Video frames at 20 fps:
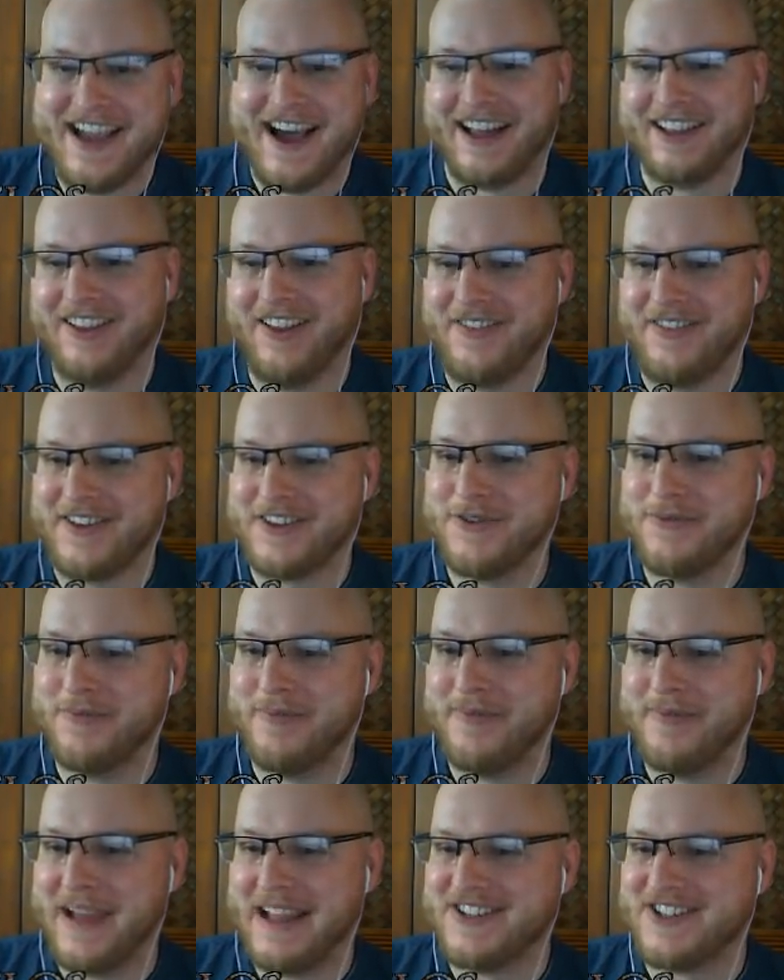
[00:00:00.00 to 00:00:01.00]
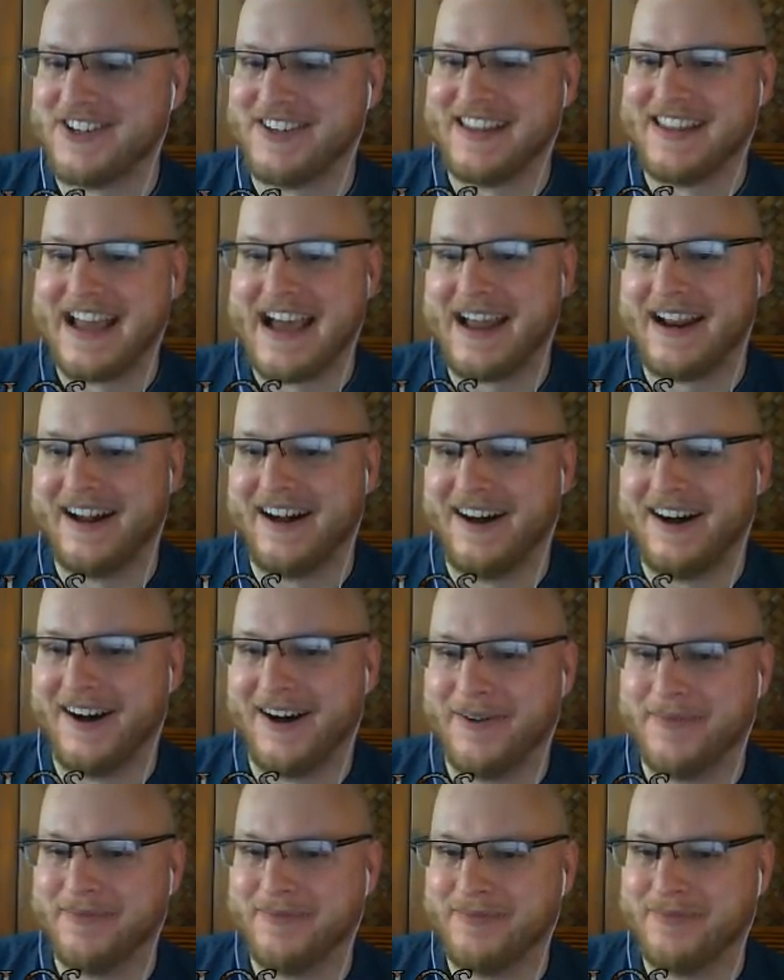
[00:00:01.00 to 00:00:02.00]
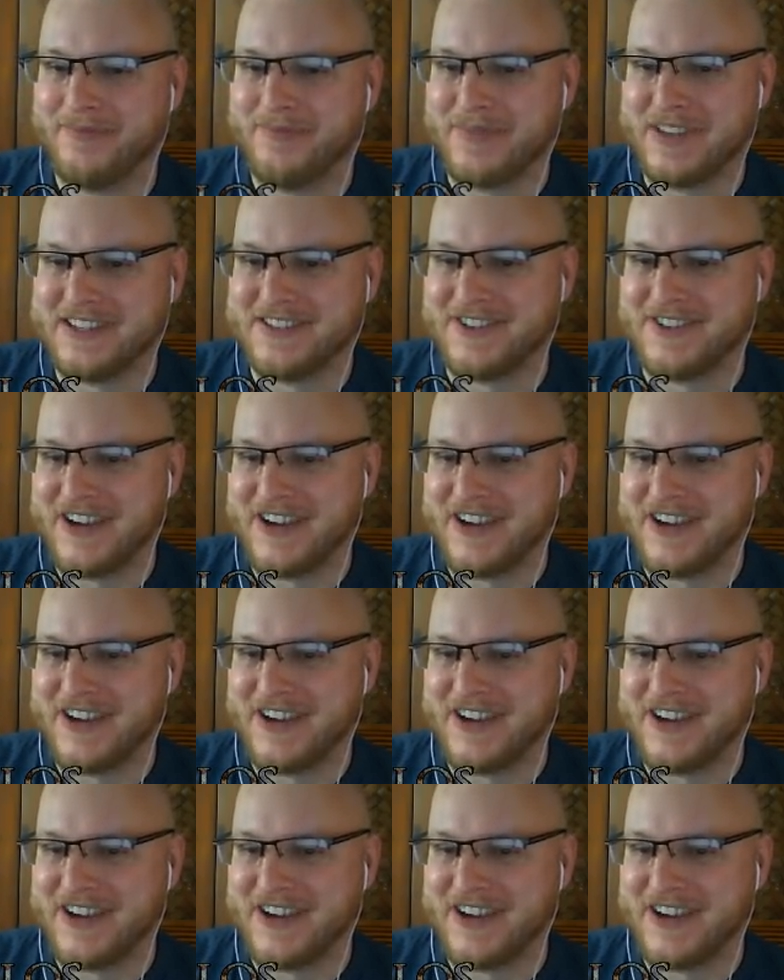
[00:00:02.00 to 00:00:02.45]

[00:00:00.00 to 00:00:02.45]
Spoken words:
I love that you mentioned that because